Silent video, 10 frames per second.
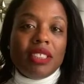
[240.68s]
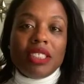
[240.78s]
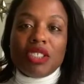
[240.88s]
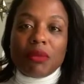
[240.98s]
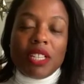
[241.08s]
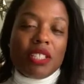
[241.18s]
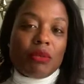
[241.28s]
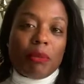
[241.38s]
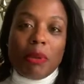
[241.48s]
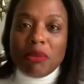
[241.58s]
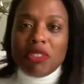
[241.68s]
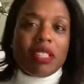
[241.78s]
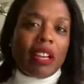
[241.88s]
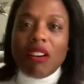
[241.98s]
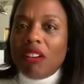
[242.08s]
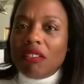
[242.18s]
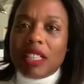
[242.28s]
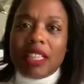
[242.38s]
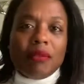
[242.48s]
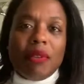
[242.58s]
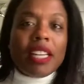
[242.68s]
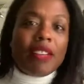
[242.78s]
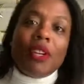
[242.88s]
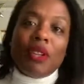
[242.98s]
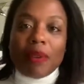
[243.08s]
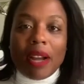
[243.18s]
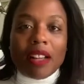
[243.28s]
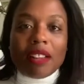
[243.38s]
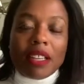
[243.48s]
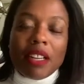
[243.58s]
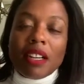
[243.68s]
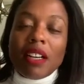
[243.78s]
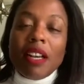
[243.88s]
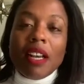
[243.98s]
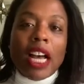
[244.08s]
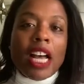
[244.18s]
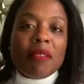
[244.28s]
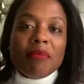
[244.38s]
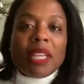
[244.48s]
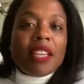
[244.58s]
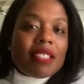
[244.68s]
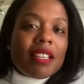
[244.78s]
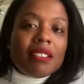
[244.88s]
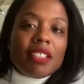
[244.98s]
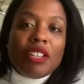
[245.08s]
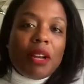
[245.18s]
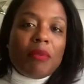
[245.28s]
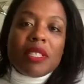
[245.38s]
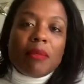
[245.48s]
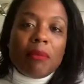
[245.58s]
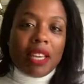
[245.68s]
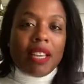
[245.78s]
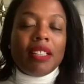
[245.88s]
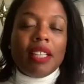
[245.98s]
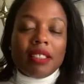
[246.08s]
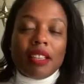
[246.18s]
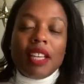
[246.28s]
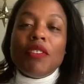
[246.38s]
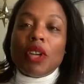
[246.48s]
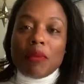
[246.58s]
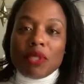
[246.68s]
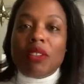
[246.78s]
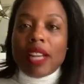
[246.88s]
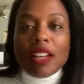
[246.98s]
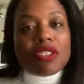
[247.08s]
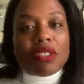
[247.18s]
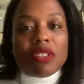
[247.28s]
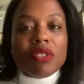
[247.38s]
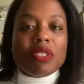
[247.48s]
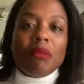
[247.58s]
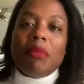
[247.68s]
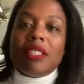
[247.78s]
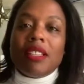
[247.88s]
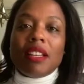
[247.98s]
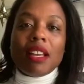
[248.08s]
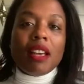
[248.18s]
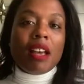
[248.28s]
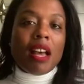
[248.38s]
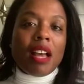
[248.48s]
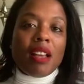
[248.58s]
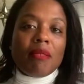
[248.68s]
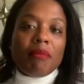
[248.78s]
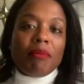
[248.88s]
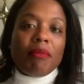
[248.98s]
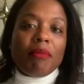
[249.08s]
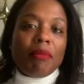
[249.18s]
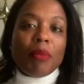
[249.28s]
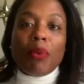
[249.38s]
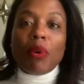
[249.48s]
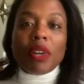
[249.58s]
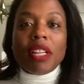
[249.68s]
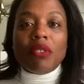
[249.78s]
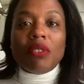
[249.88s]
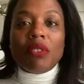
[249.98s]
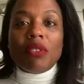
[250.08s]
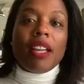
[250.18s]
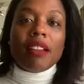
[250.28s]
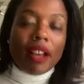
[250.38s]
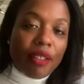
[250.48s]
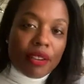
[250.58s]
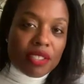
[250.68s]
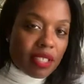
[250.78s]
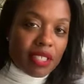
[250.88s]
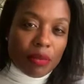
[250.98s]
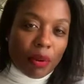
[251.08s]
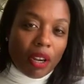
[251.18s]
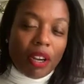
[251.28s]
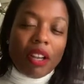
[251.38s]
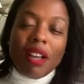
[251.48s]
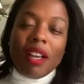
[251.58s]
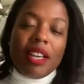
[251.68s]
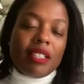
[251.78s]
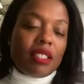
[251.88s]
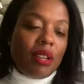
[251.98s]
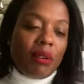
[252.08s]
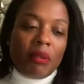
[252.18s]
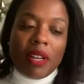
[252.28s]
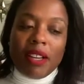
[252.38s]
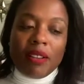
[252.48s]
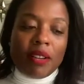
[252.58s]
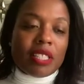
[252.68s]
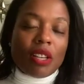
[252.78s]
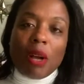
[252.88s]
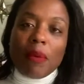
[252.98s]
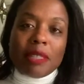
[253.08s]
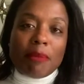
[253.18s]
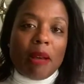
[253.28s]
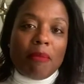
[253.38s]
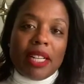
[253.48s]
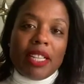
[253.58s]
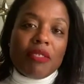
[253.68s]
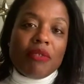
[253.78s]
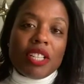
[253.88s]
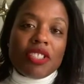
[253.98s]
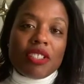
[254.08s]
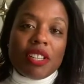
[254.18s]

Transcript: situations where people were just like, oh, like we didn't even know you were out there. Because I wasn't making like, even though I was on national news, it wasn't reported on like other seats were. And so it's always about money to reach